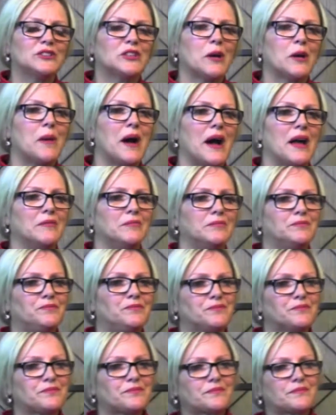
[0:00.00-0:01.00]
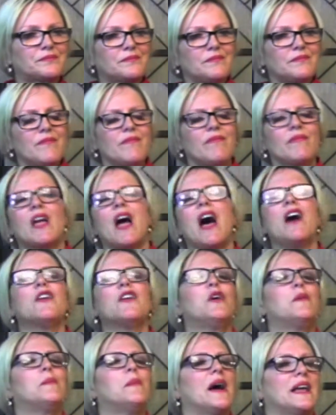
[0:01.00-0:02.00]
Come on. God
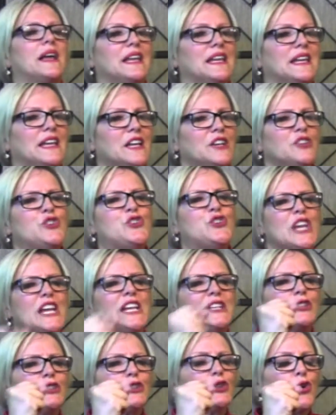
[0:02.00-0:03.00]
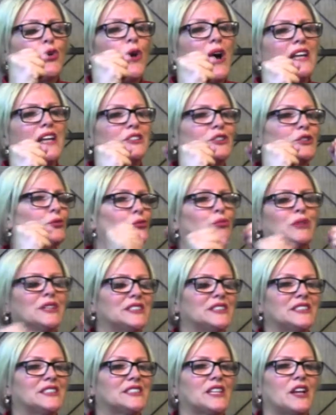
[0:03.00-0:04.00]
Almighty. Jesus Christ, the
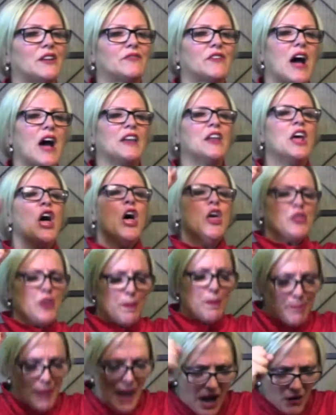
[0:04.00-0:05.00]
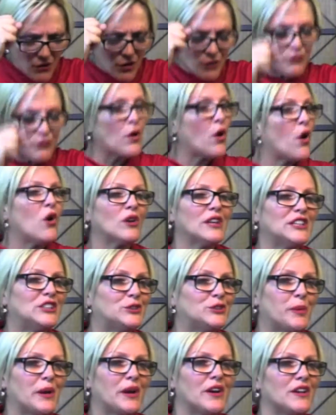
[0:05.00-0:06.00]
risen Son of God, the powerful Holy
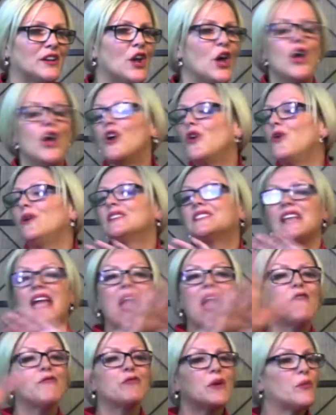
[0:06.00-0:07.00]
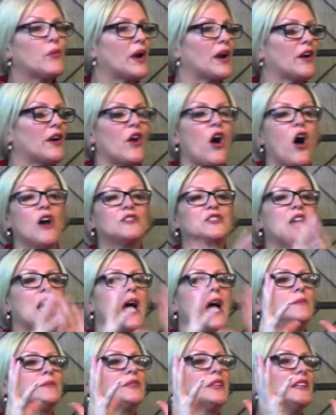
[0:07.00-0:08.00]
Spirit, who is everywhere at all
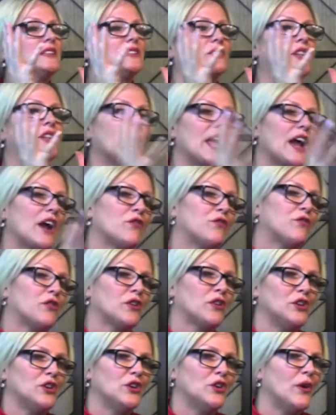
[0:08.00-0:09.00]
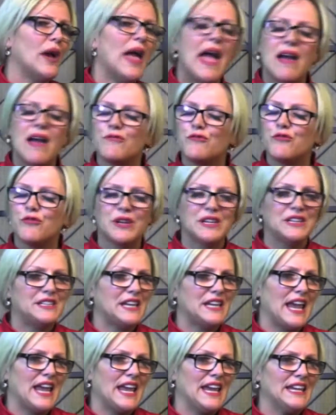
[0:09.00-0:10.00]
times and is there for you every
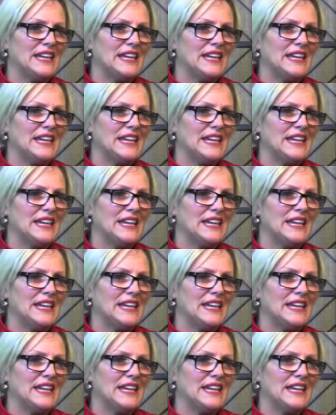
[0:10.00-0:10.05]
day.